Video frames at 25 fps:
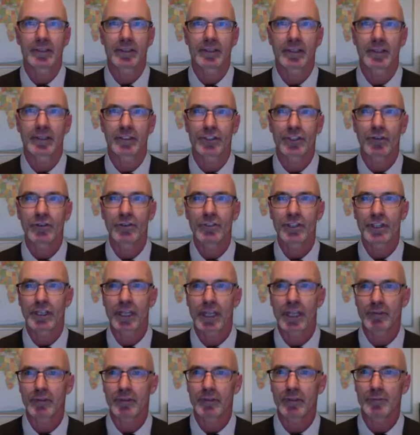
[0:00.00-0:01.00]
it shows a
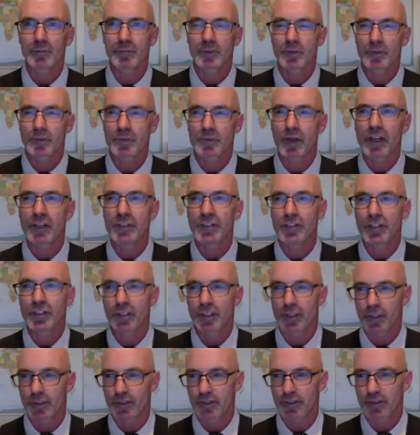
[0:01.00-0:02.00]
level of
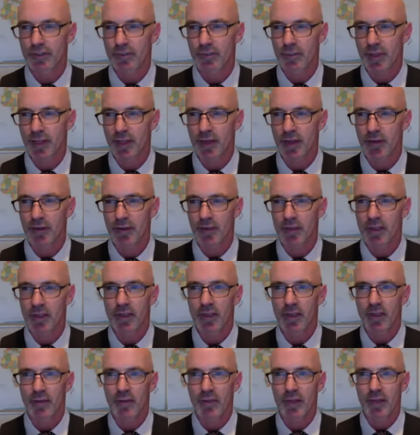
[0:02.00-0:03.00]
professionalism that,
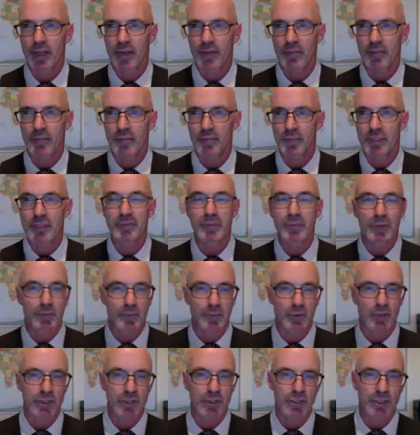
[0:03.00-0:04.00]
that people
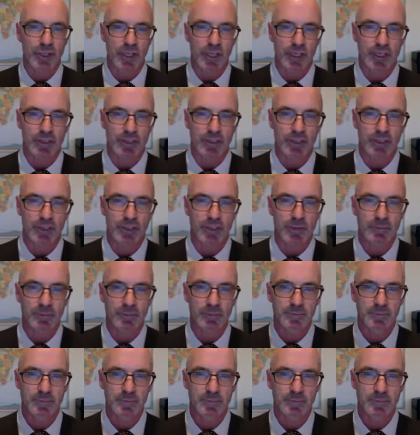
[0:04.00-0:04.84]
appreciate, you know?